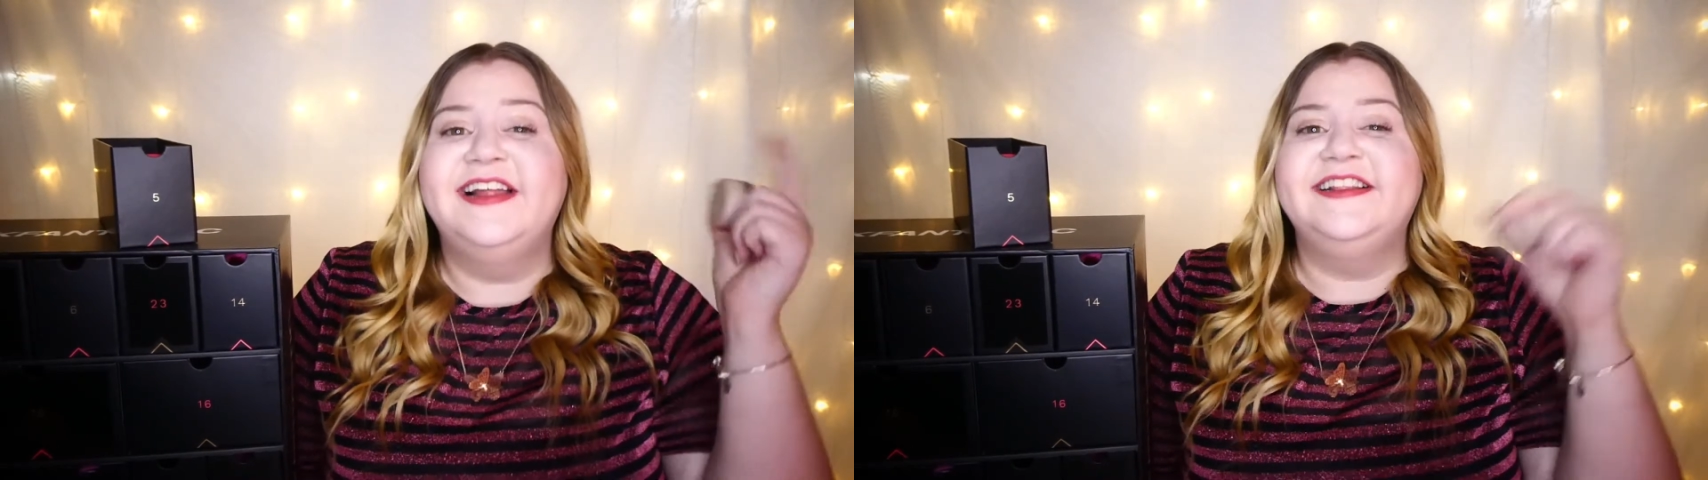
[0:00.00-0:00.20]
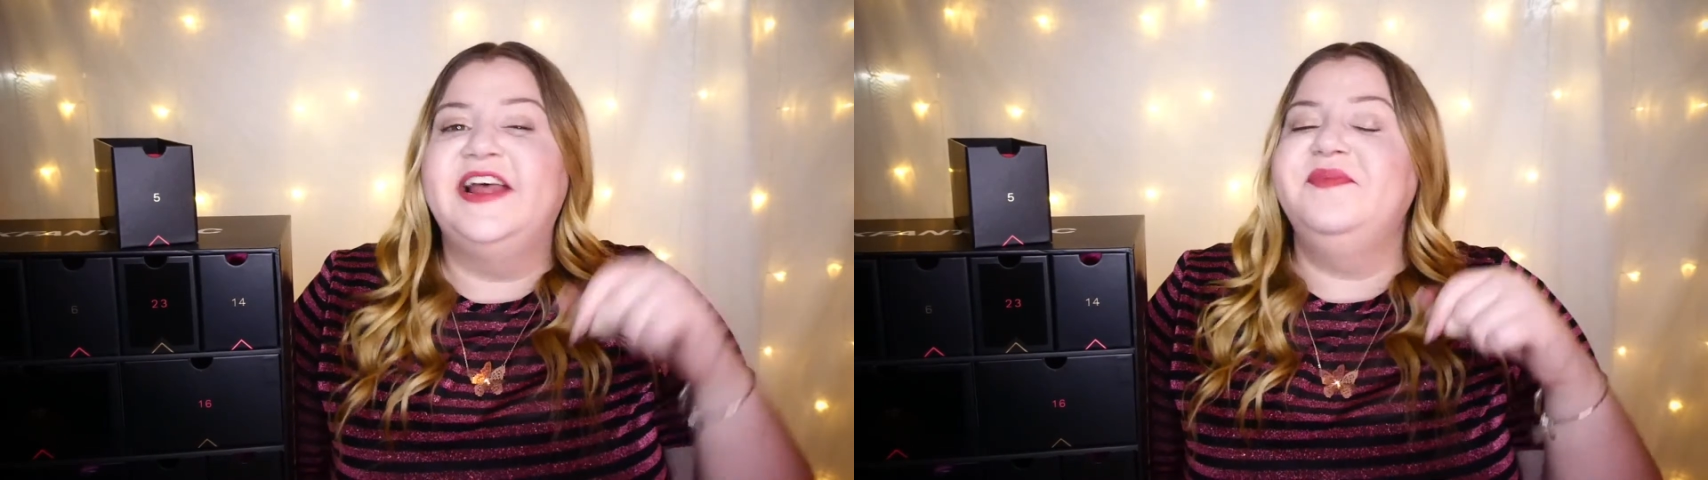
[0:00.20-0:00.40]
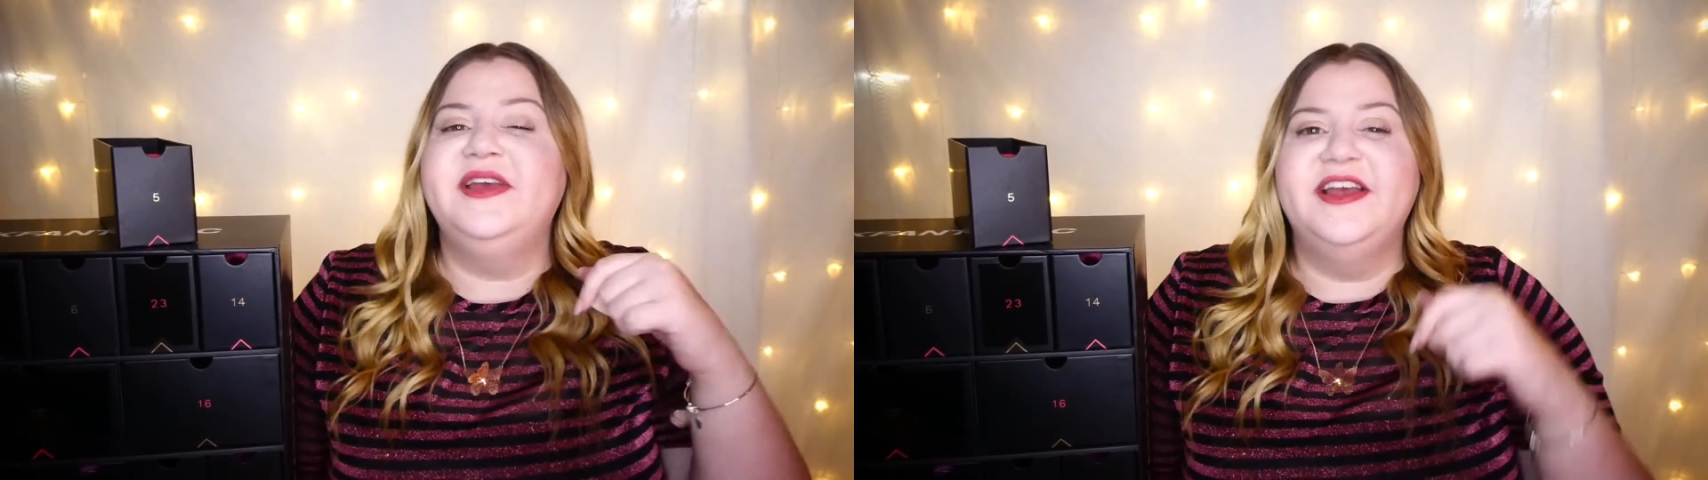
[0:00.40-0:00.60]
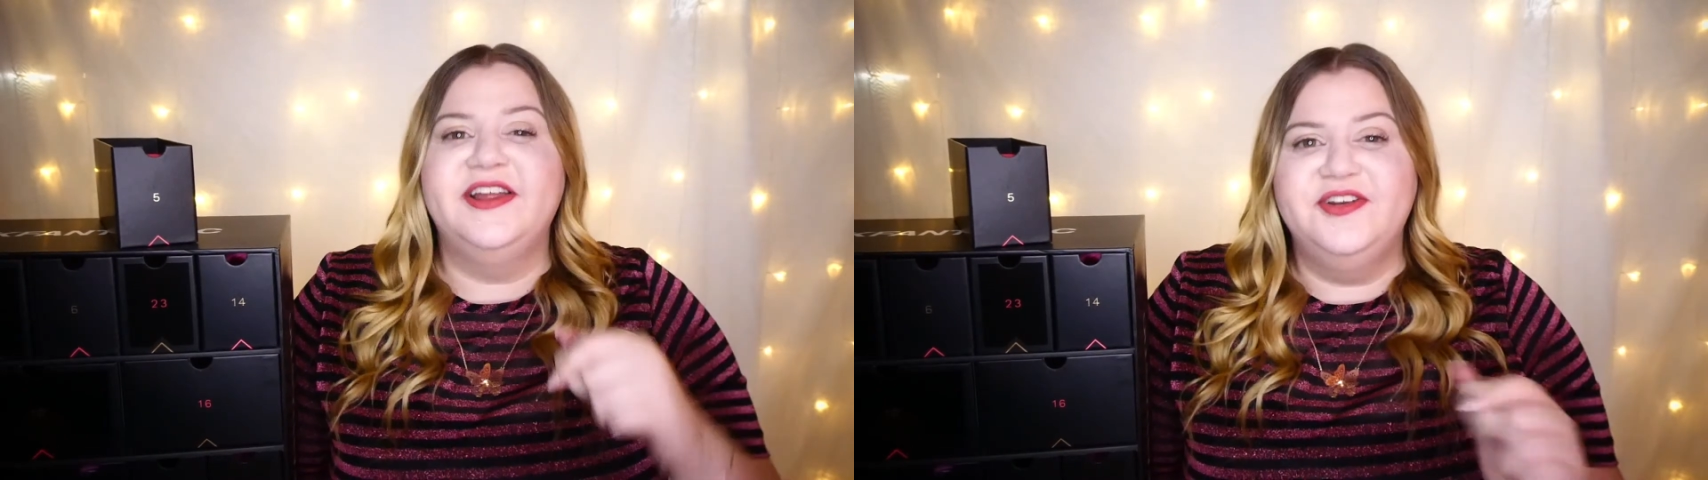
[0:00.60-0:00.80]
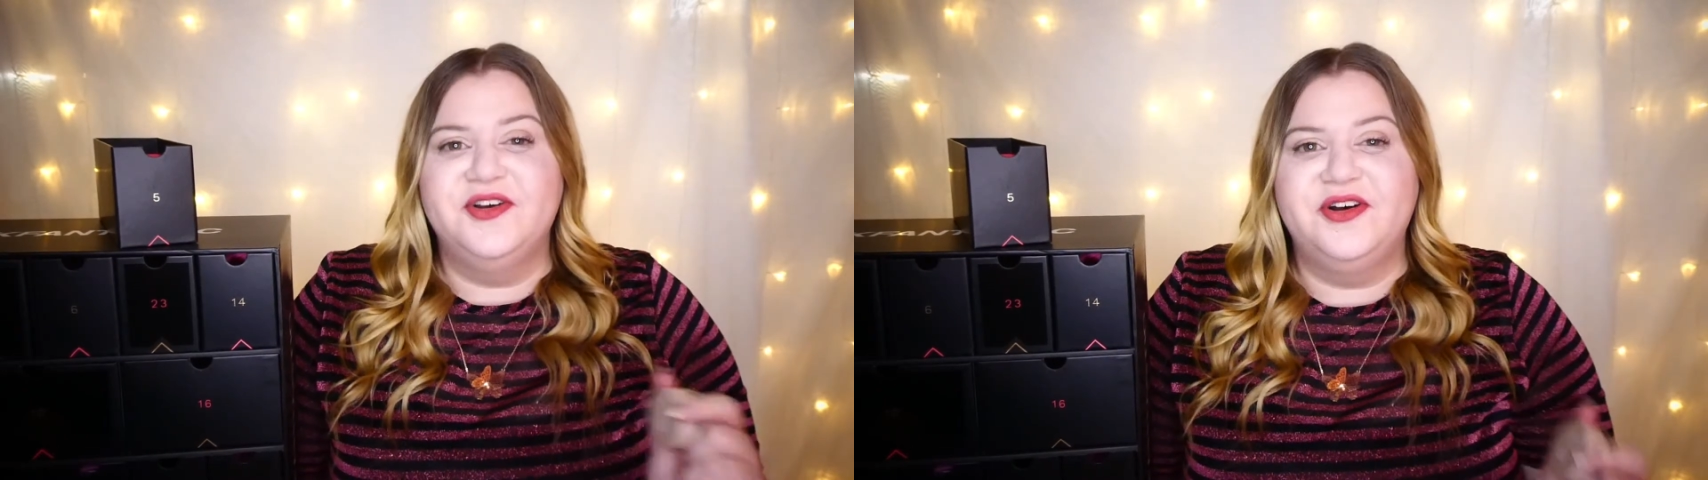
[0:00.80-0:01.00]
Let me
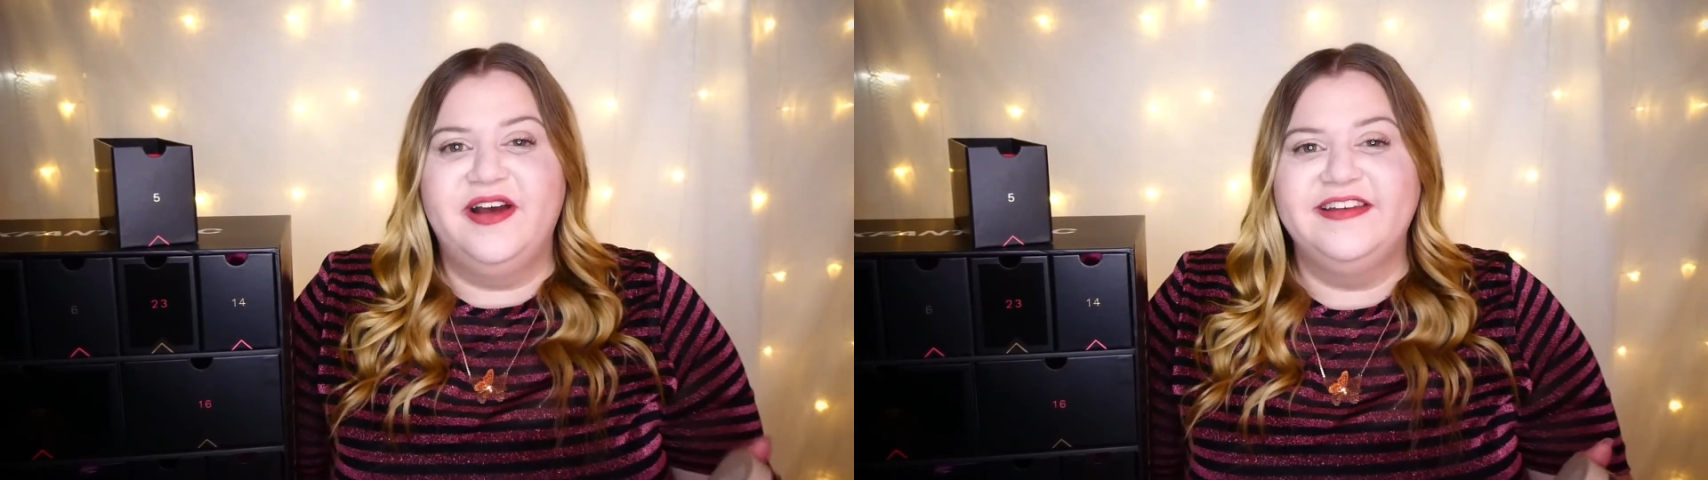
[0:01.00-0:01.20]
know